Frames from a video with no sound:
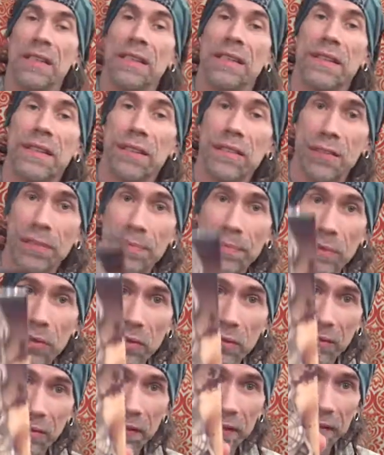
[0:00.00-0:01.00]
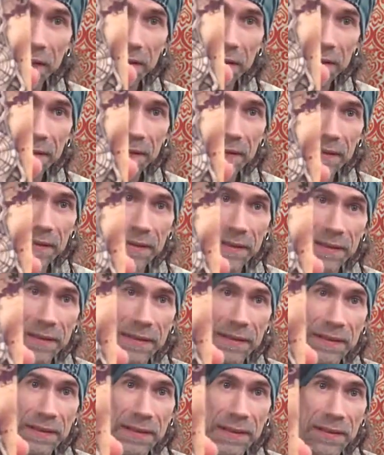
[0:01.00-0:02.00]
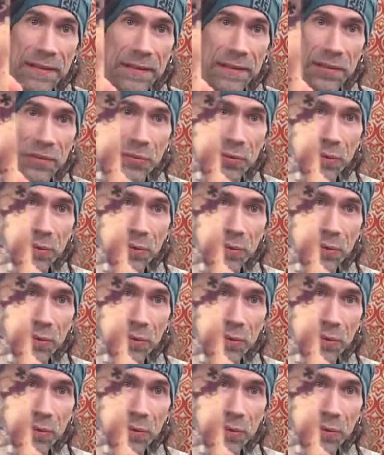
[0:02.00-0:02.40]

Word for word: this movie that this